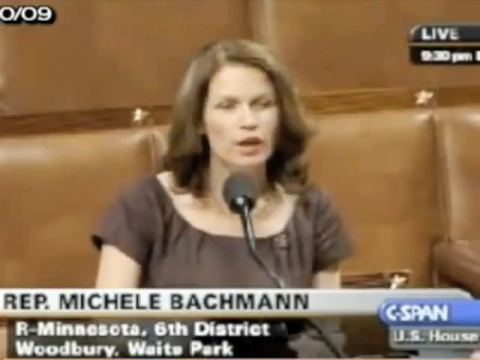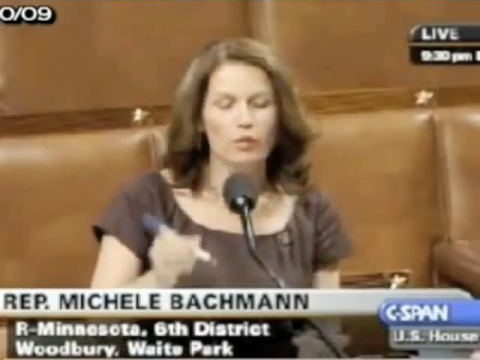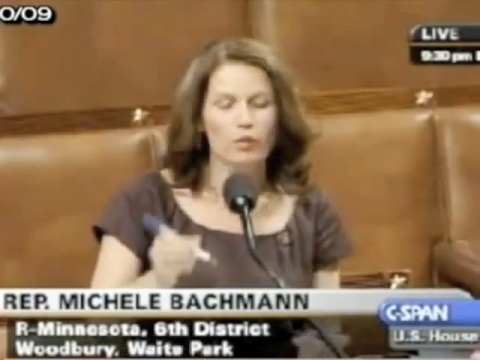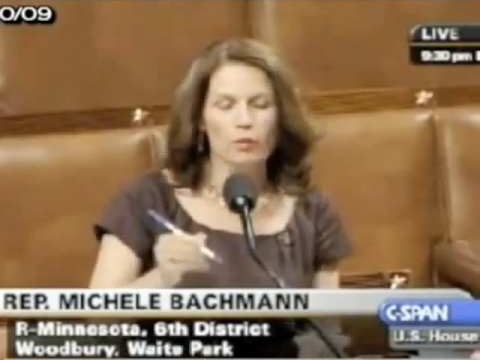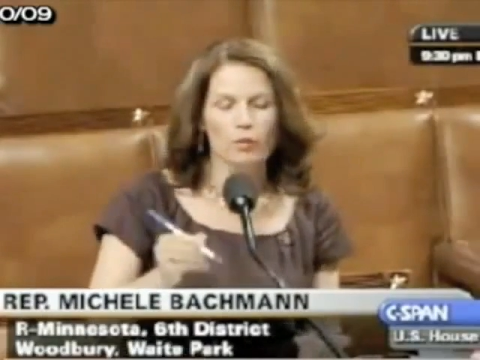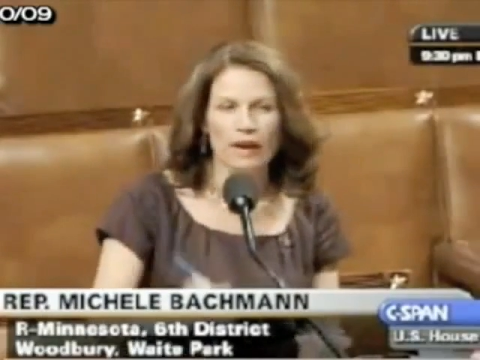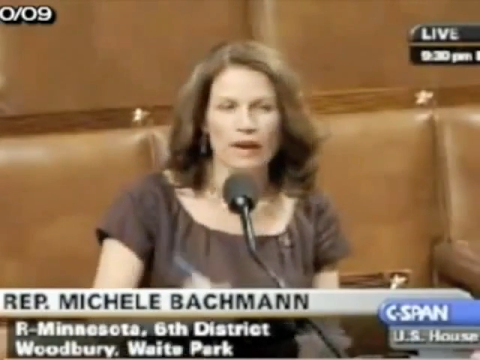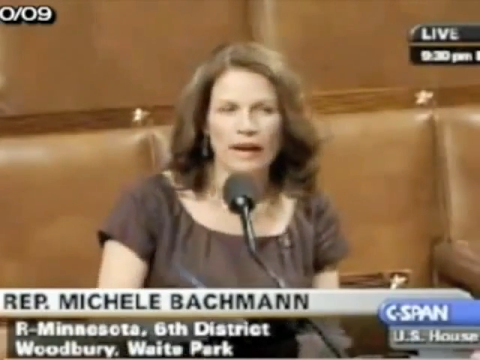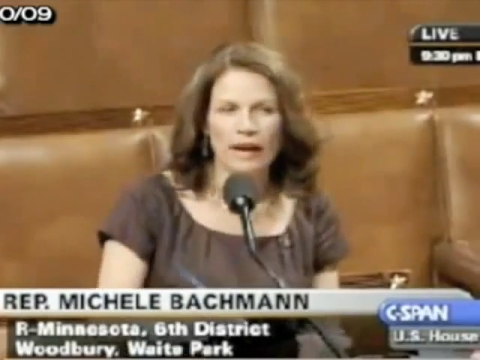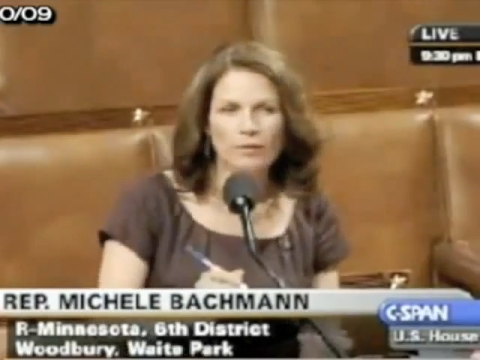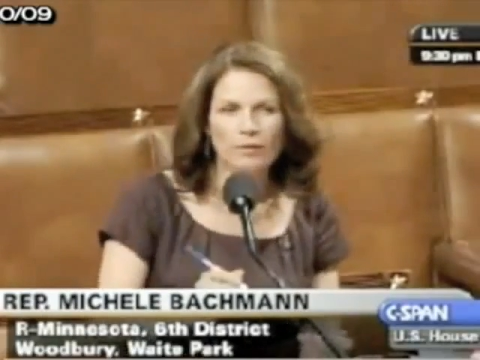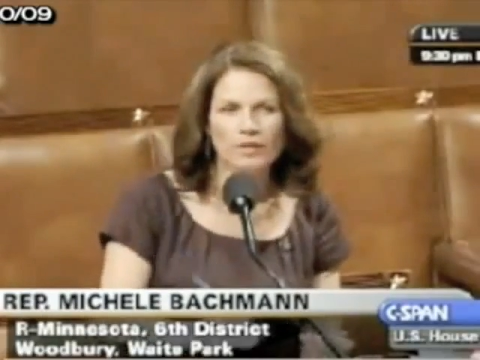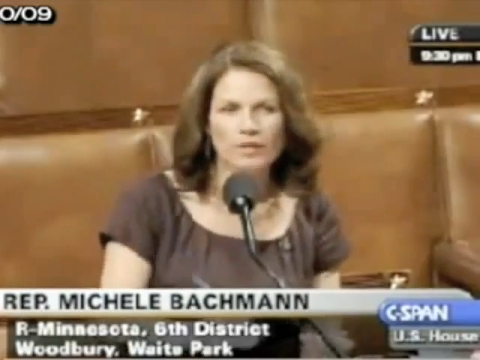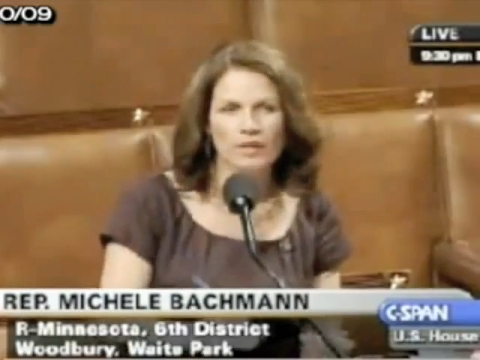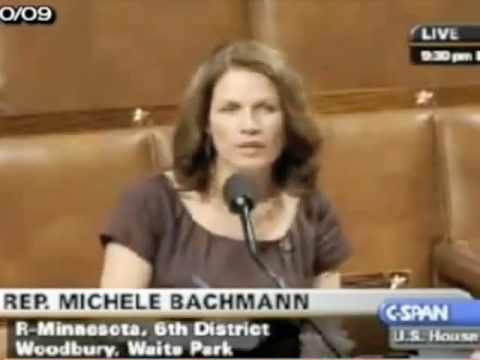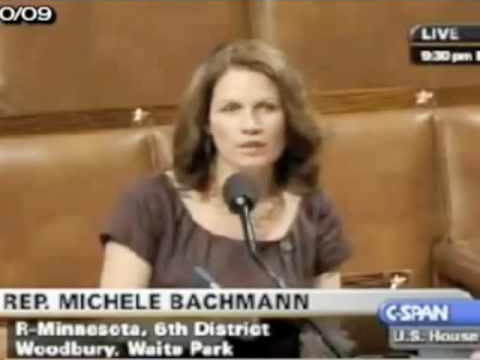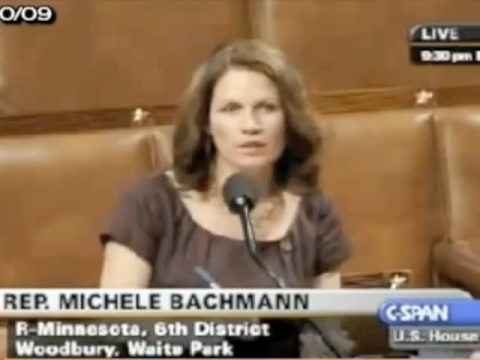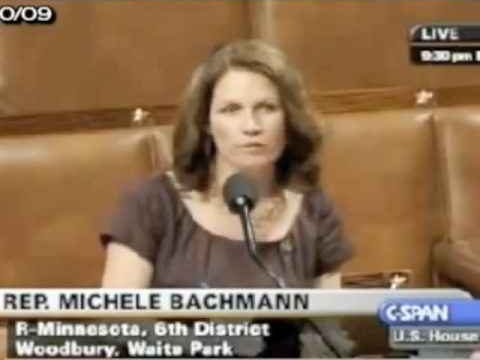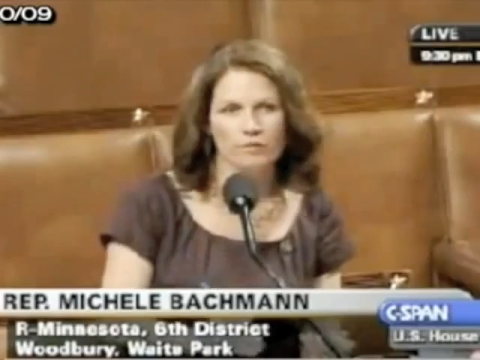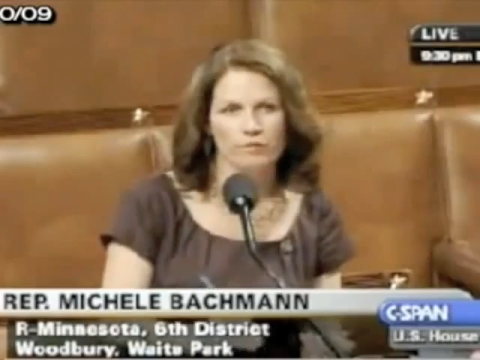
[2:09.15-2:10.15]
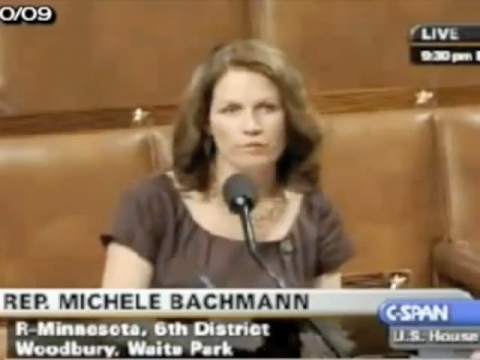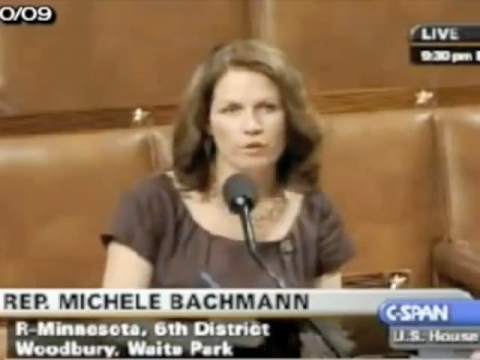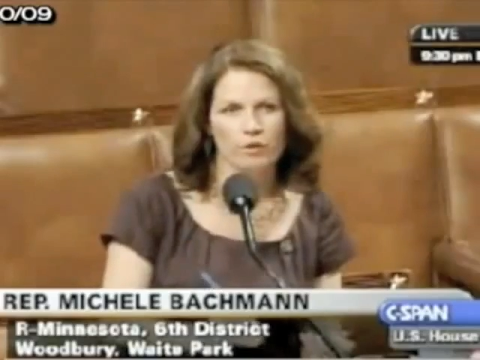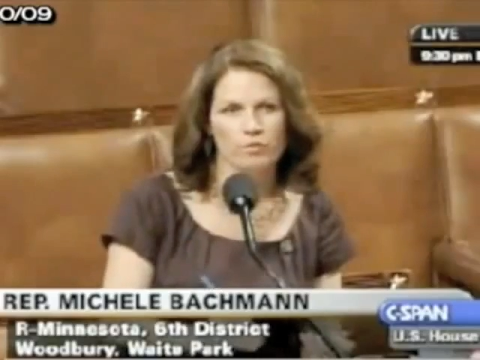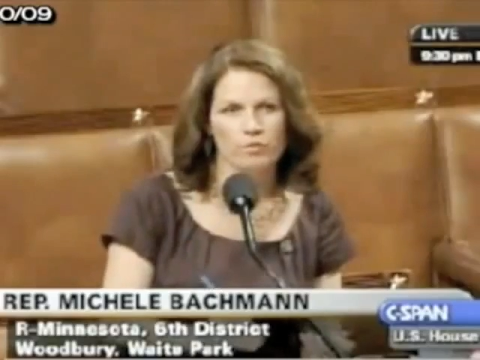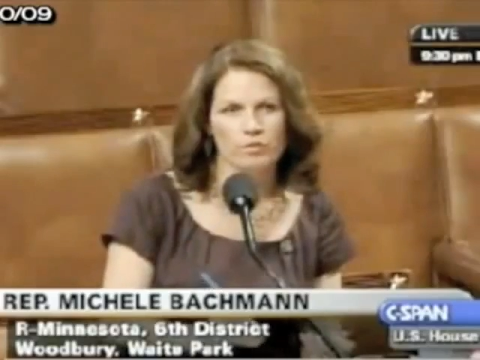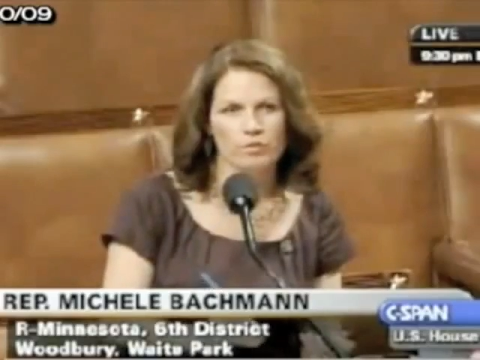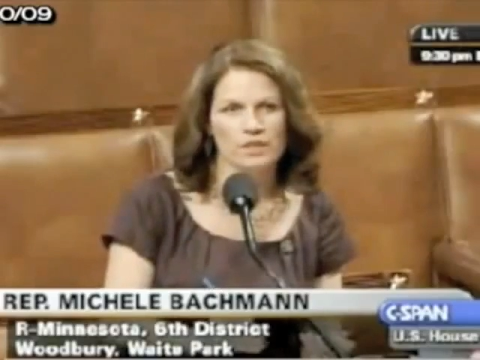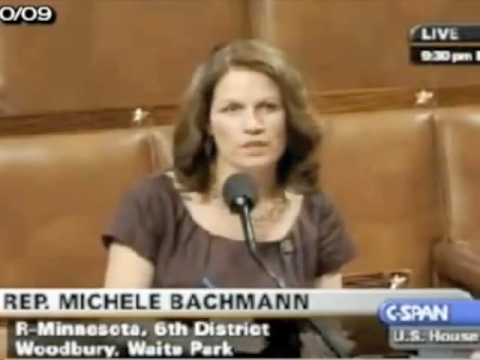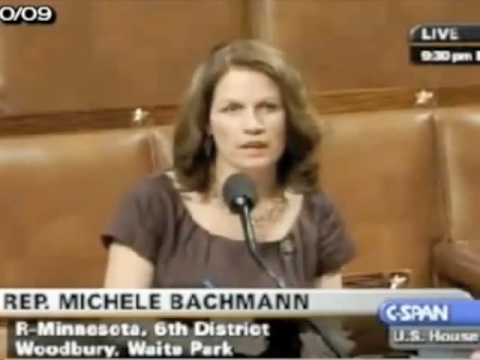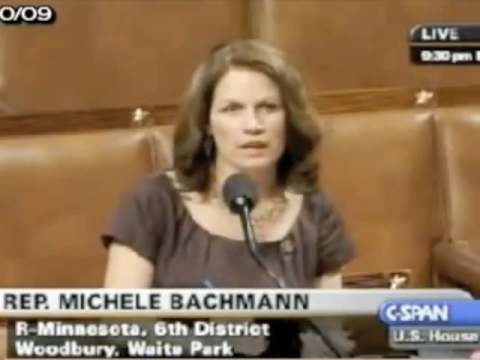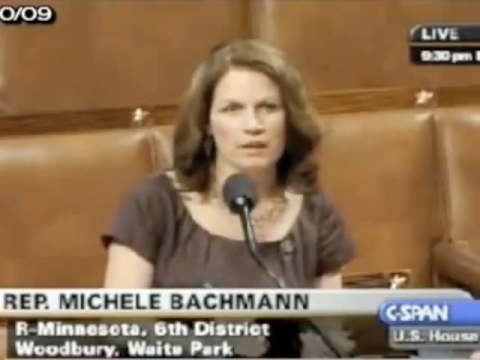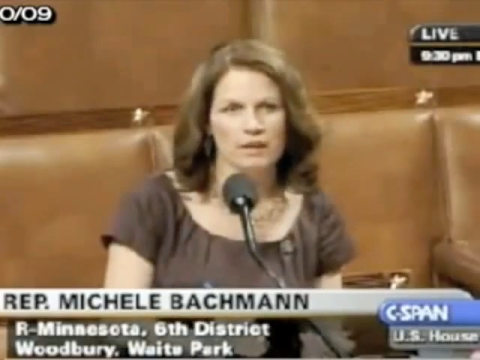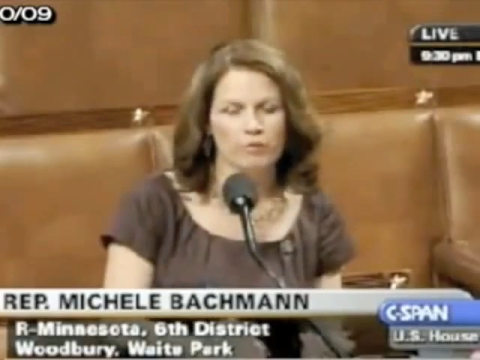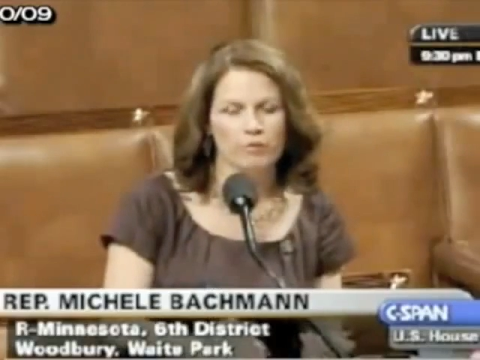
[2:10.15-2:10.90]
When I was on the phone today